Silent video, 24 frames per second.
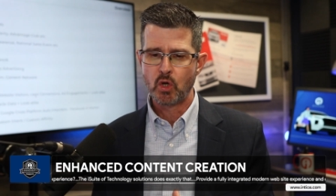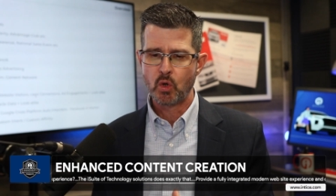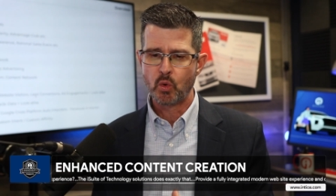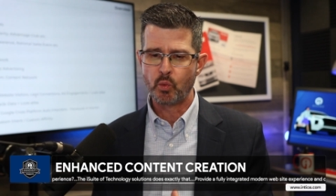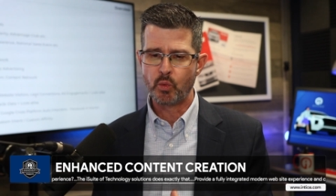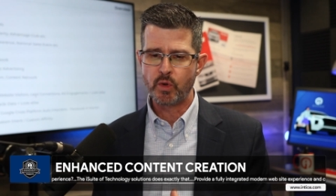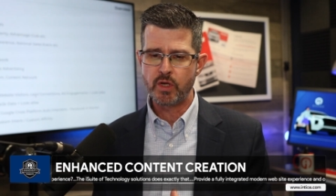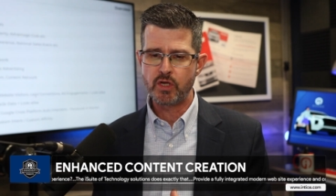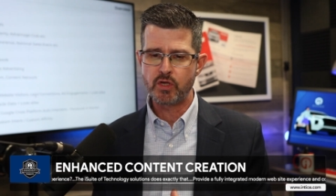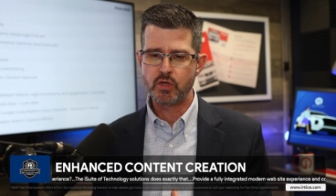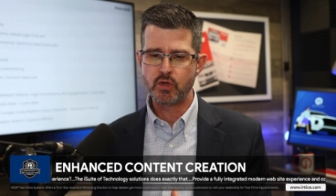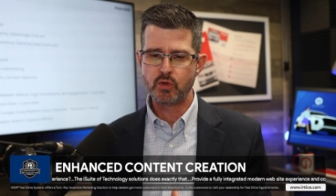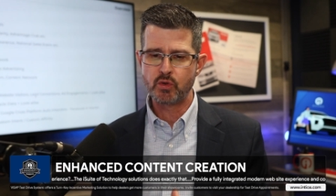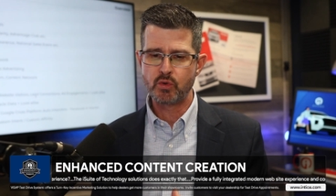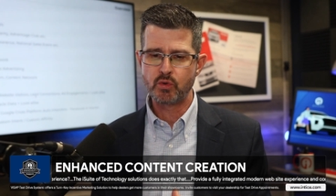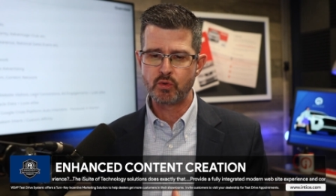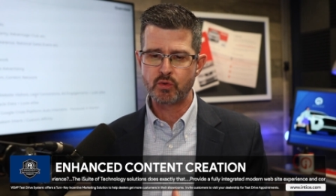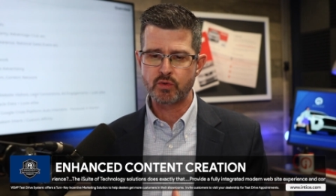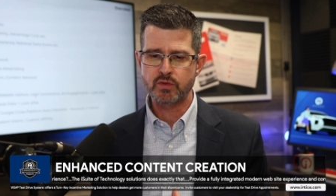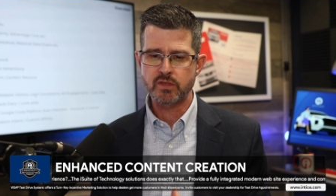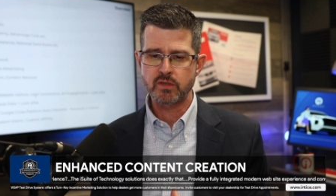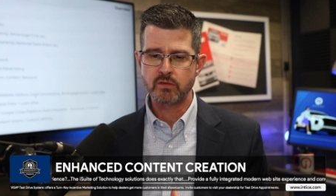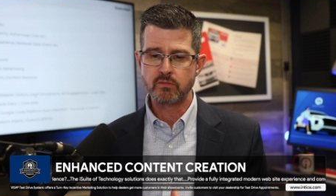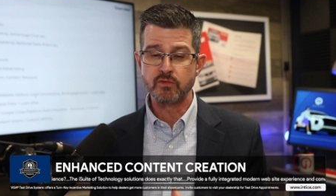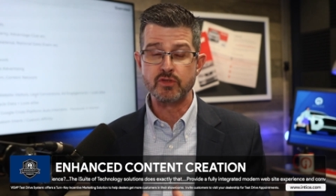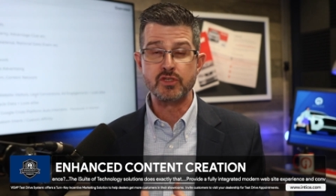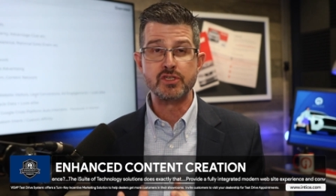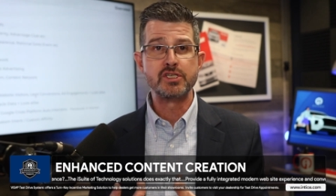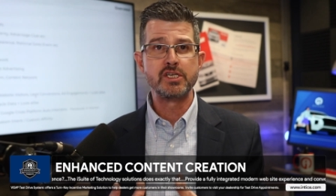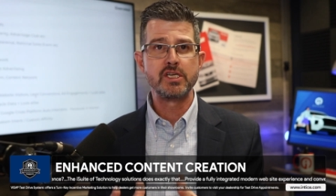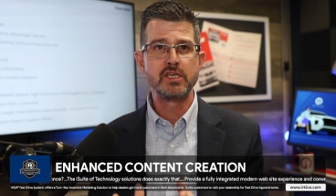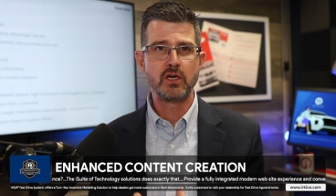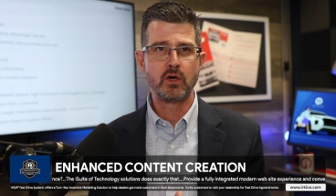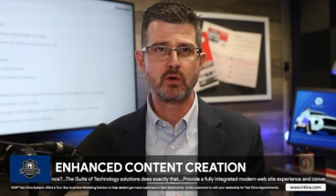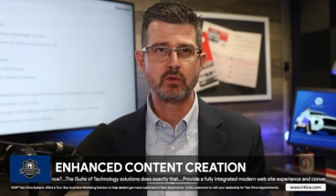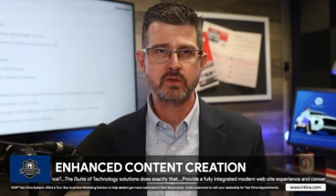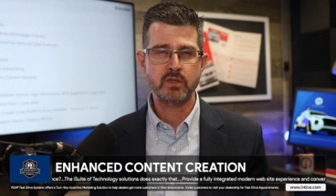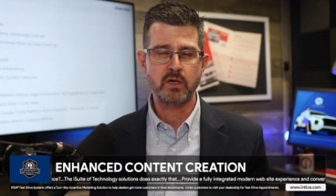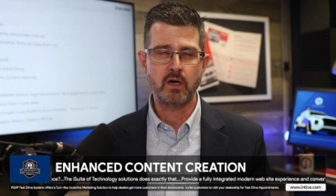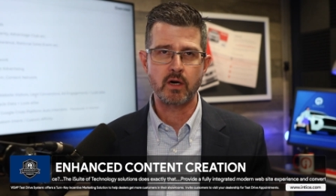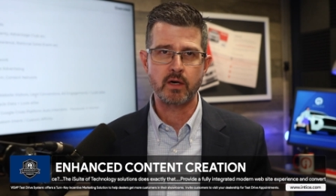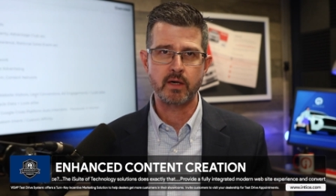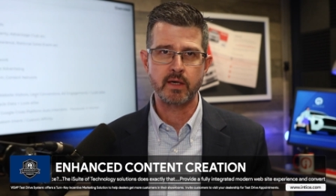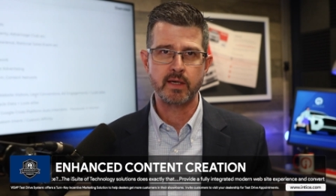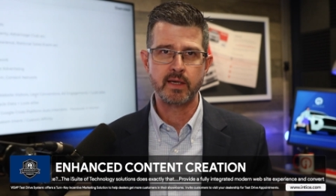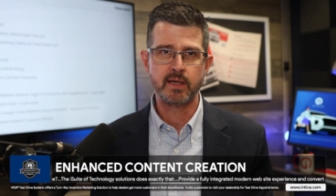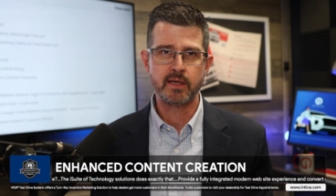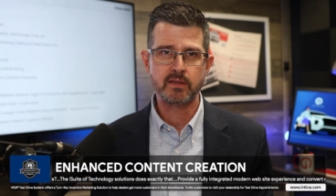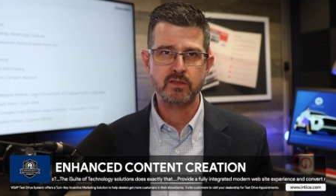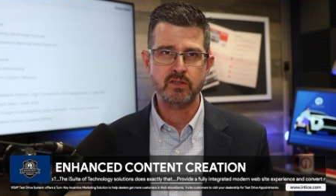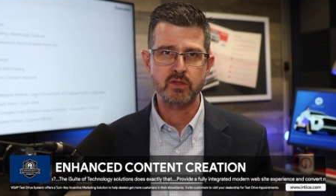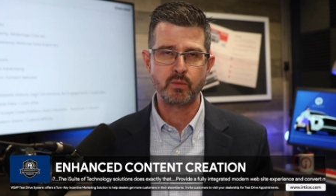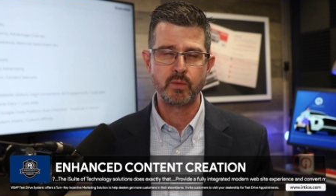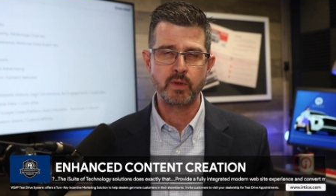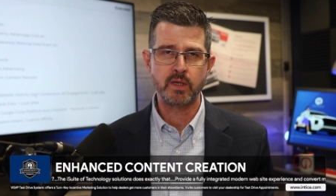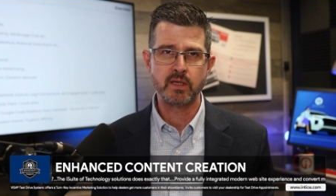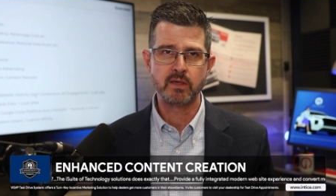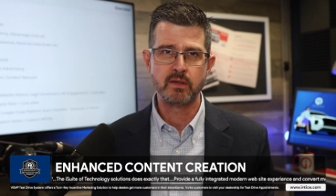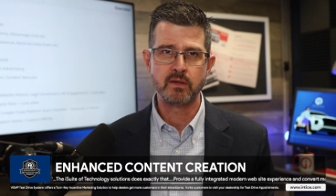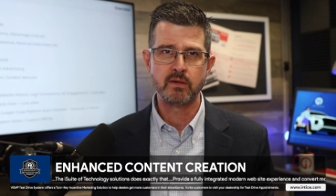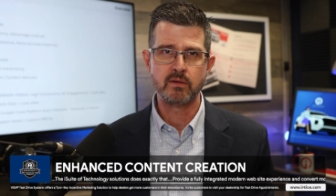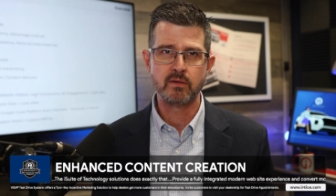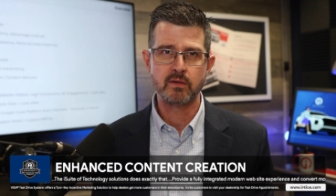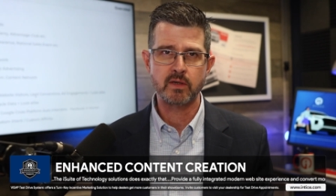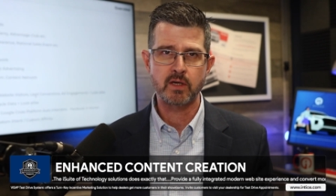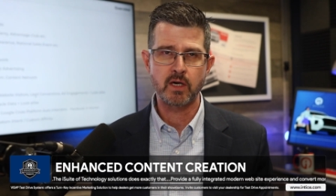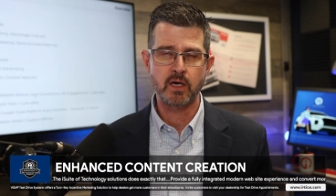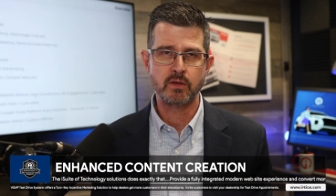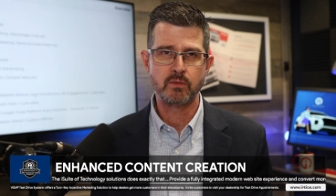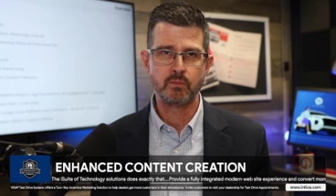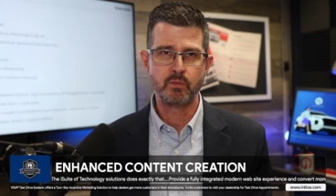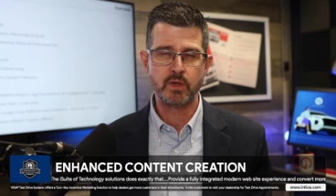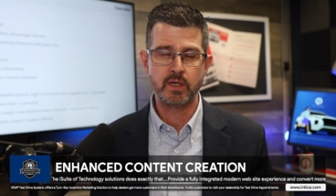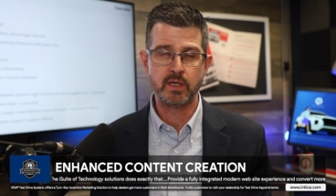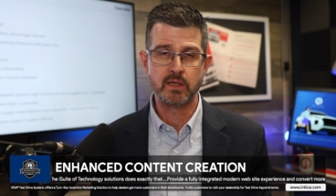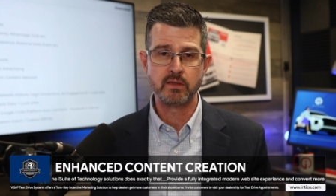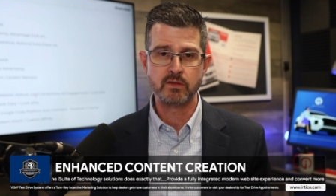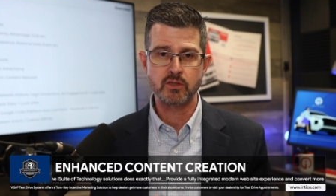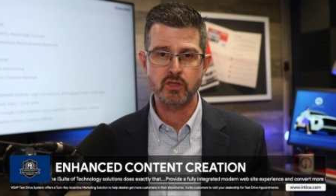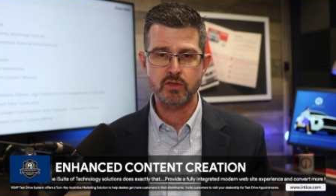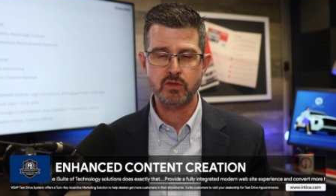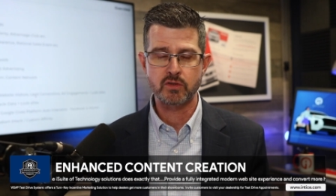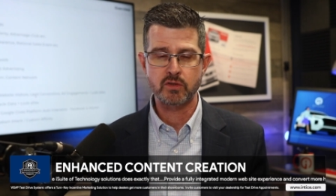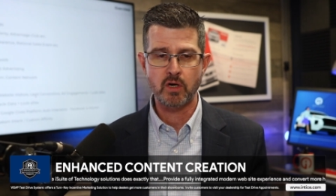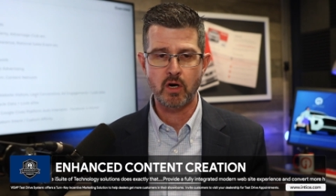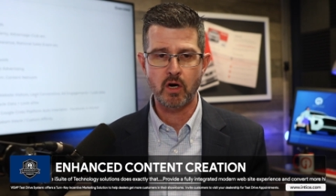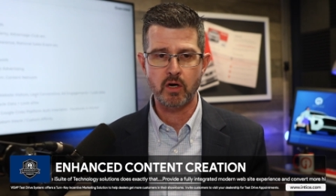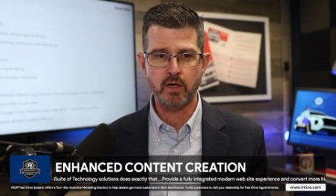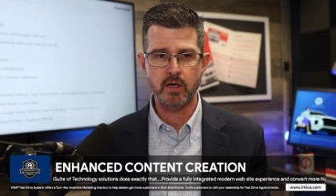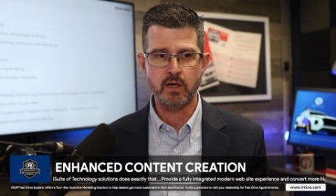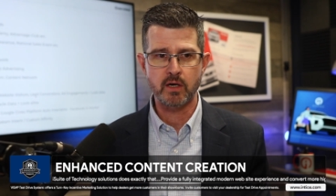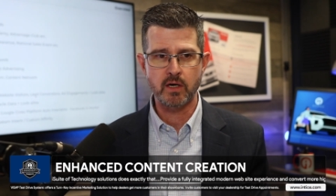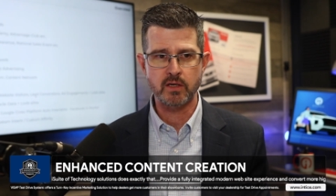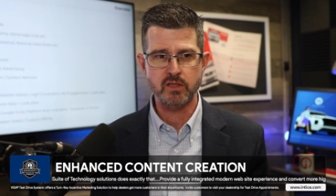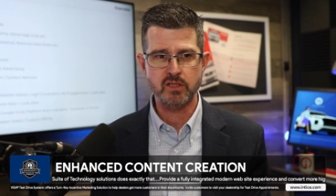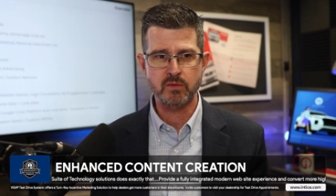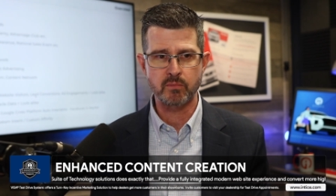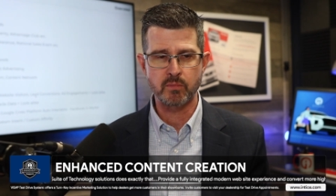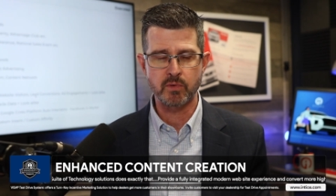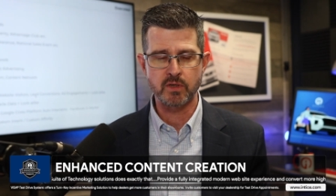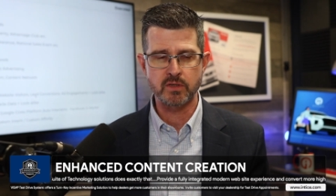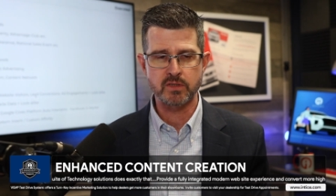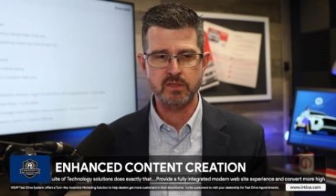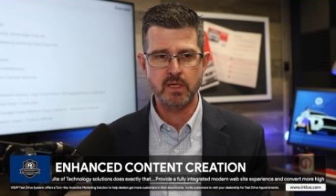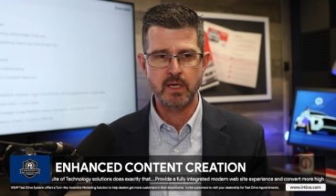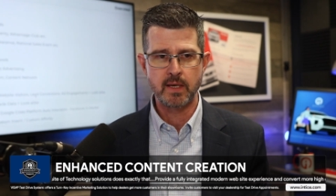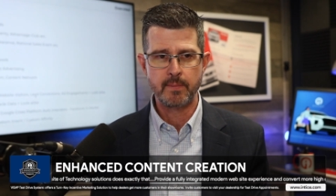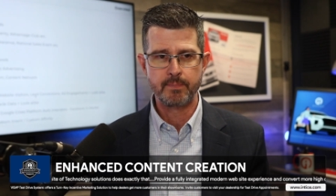We use geo-targeting, so we can target customers